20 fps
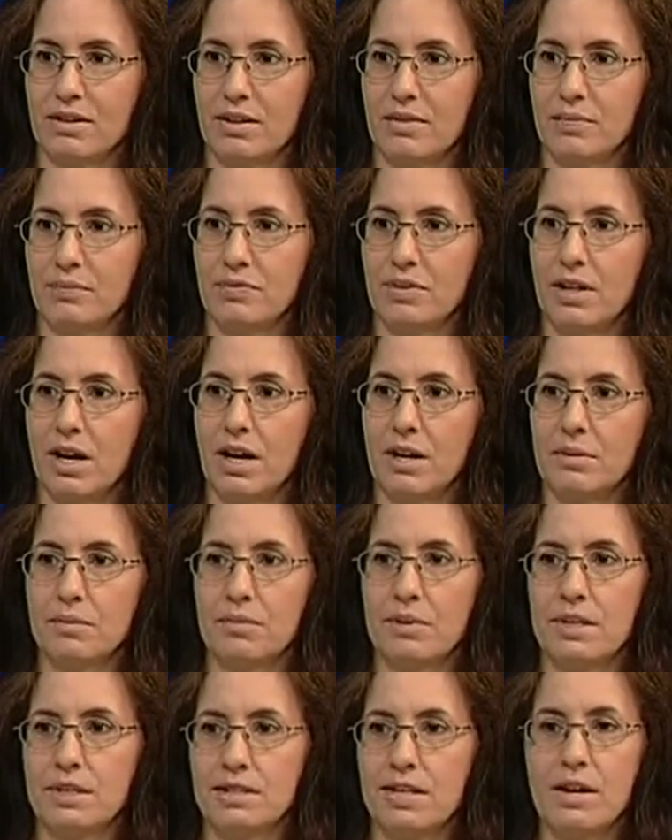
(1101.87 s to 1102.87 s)

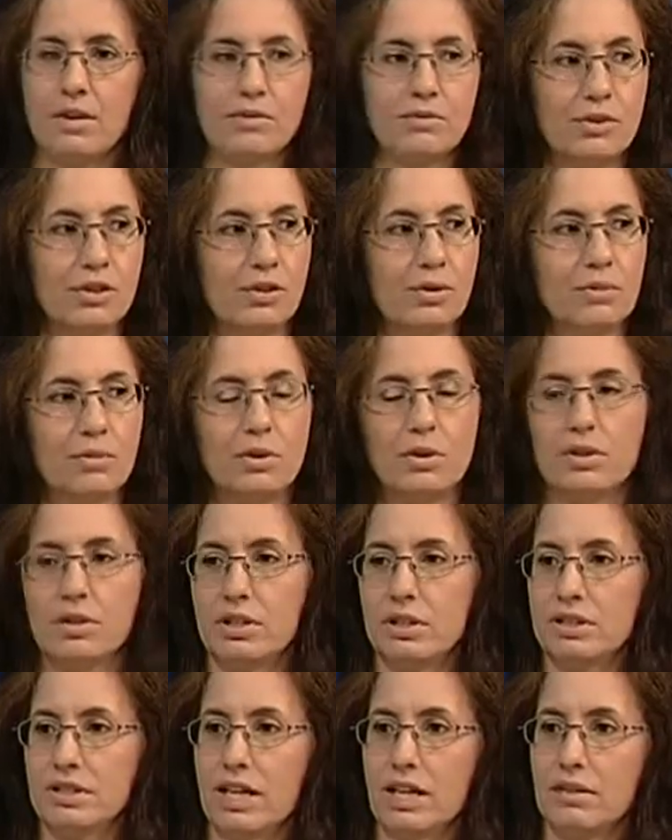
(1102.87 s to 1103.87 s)
Is that viewable?
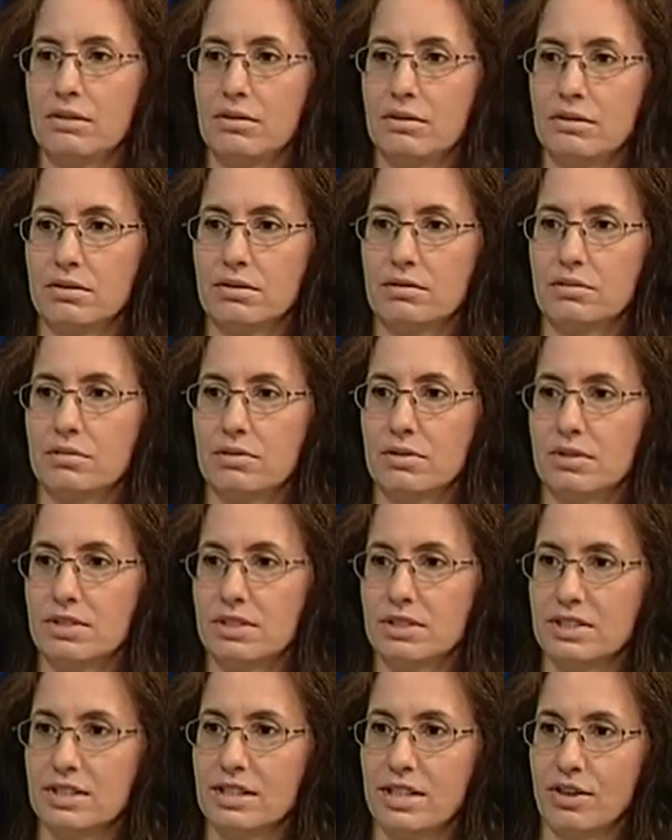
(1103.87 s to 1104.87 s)
Is
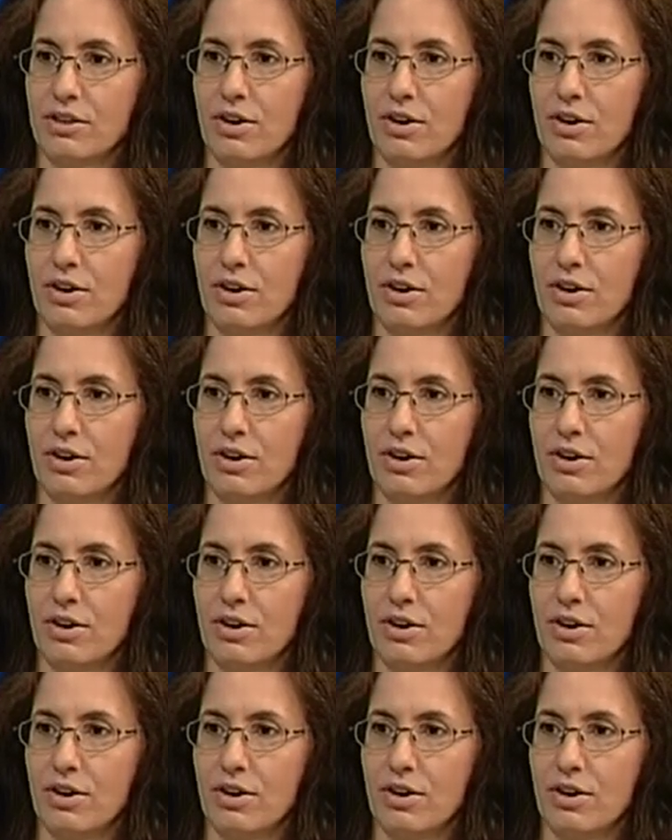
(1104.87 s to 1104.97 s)
the glare